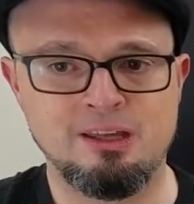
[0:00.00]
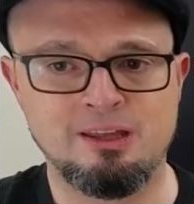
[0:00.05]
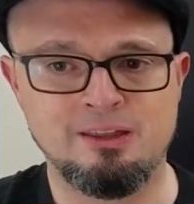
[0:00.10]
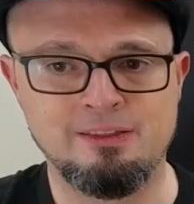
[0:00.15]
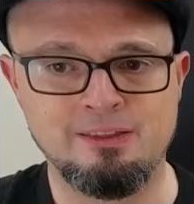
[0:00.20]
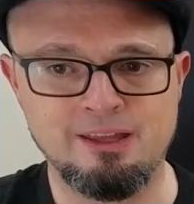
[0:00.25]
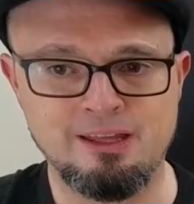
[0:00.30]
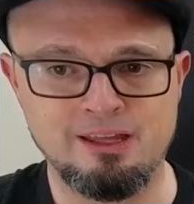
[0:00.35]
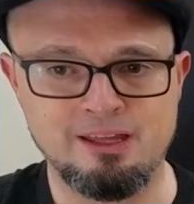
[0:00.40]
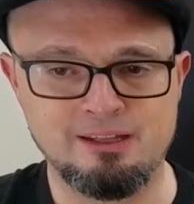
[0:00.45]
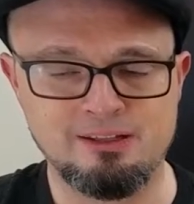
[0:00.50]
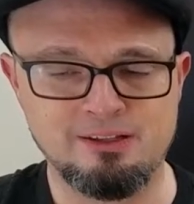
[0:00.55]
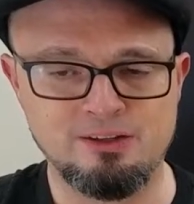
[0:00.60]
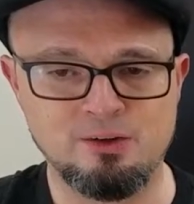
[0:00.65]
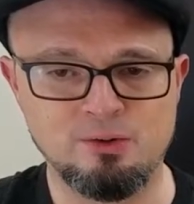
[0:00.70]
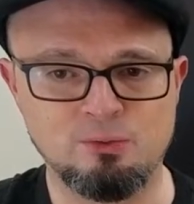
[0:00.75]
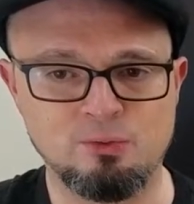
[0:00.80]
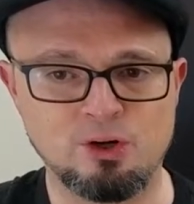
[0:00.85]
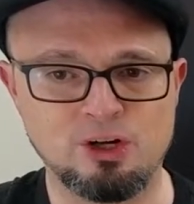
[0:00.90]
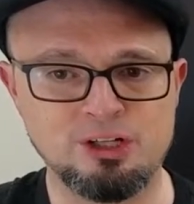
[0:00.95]
Then
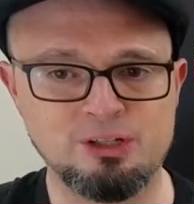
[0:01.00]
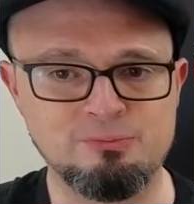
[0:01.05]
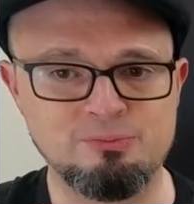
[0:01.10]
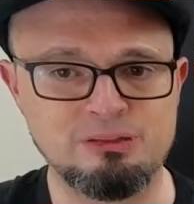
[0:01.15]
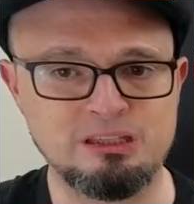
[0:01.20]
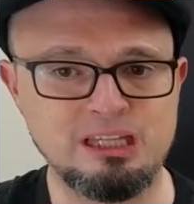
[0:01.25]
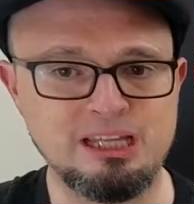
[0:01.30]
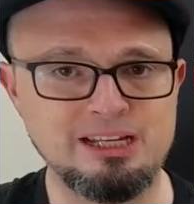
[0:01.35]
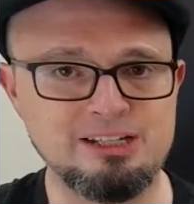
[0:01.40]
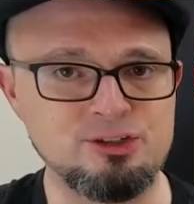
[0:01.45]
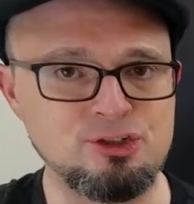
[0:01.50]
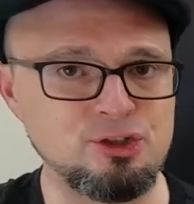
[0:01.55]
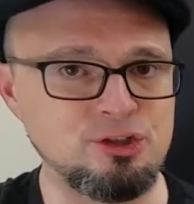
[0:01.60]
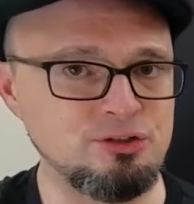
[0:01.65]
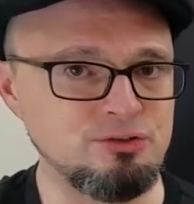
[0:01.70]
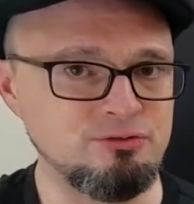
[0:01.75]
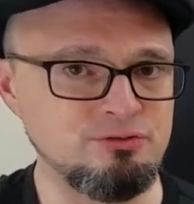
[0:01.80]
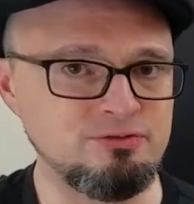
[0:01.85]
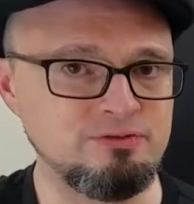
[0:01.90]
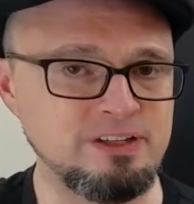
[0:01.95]
we're going to play
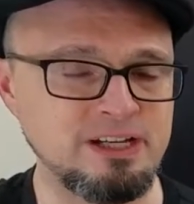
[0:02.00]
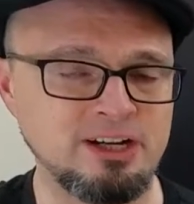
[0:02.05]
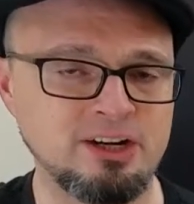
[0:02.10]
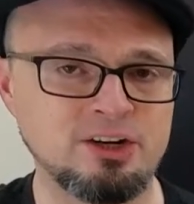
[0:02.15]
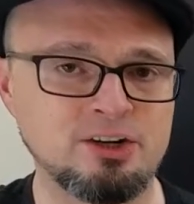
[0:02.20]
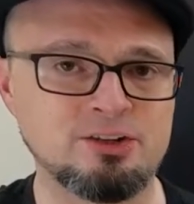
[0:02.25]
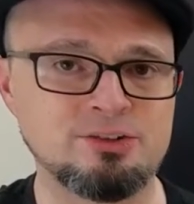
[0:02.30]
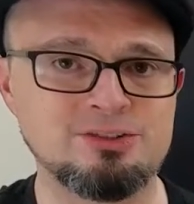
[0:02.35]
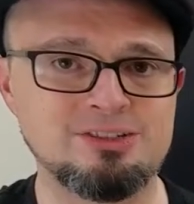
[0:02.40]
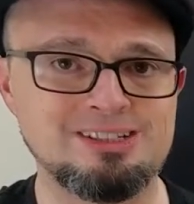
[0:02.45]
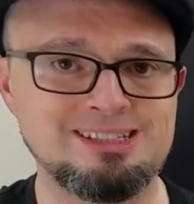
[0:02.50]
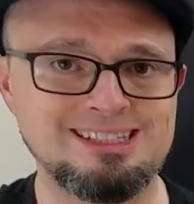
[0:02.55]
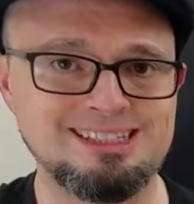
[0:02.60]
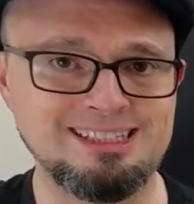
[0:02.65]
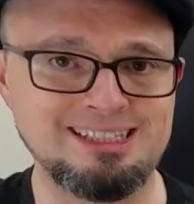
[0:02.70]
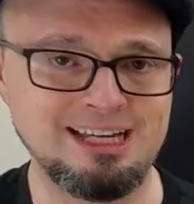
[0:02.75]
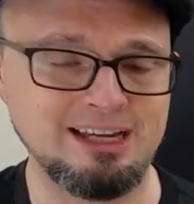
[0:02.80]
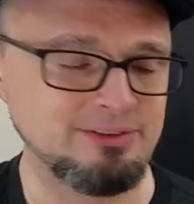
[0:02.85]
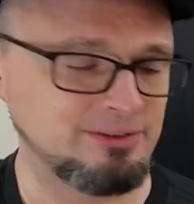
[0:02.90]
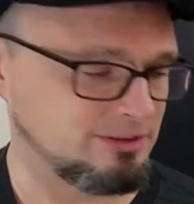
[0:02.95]
two fingers
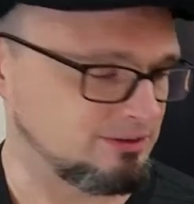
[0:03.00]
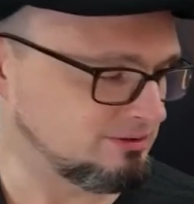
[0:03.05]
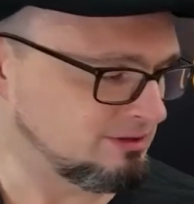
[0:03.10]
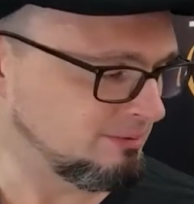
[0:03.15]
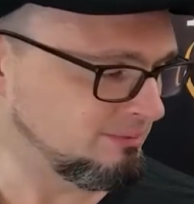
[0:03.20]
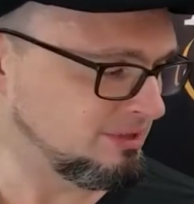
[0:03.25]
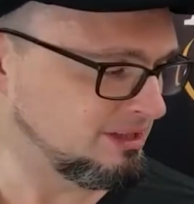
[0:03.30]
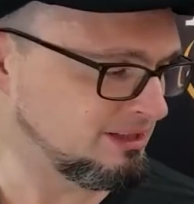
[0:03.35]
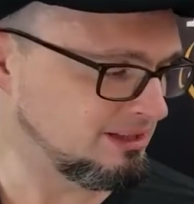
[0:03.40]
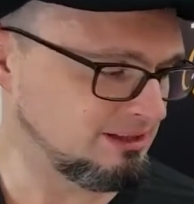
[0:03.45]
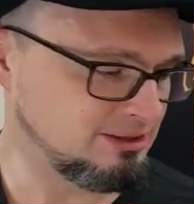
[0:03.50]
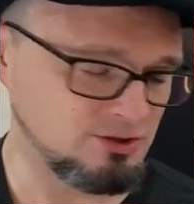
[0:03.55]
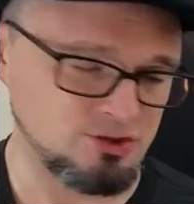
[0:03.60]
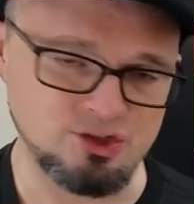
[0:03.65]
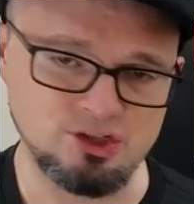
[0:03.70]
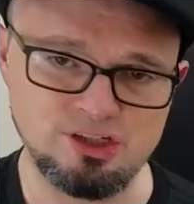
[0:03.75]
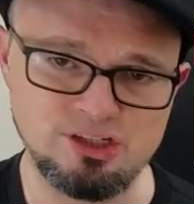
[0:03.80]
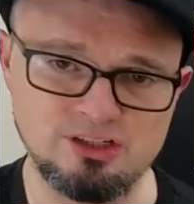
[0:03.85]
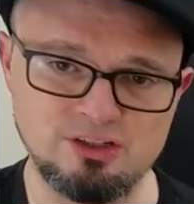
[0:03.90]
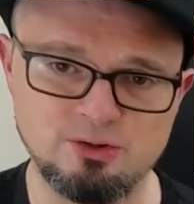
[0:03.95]
together. So I'm going to get a
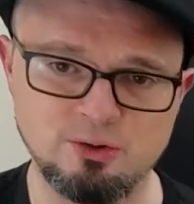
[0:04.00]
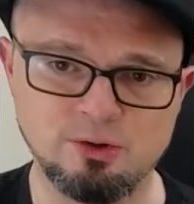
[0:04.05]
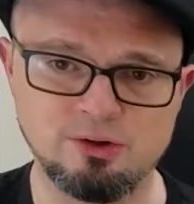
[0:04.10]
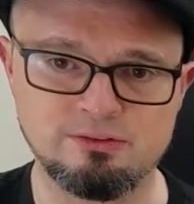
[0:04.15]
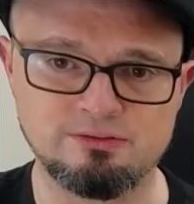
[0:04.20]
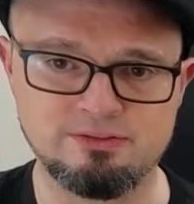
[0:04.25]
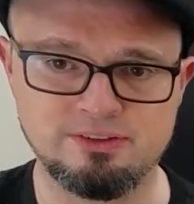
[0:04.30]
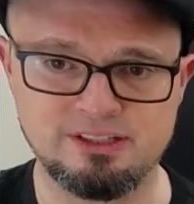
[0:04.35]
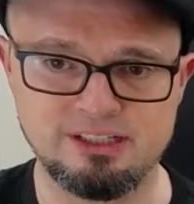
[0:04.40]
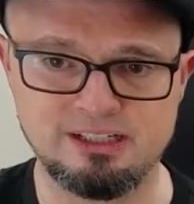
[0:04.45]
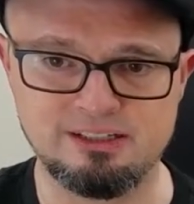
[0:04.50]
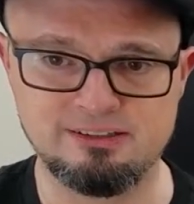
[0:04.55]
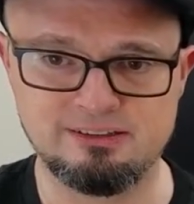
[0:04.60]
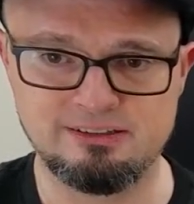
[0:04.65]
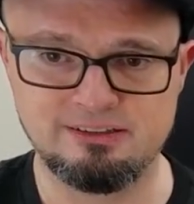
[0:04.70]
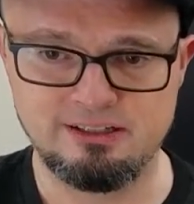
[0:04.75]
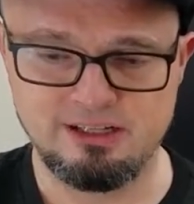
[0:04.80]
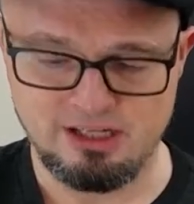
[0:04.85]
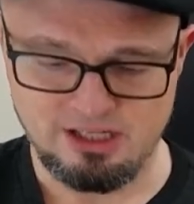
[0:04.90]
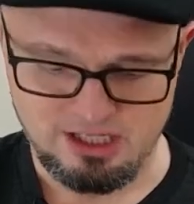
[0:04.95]
G chord for this.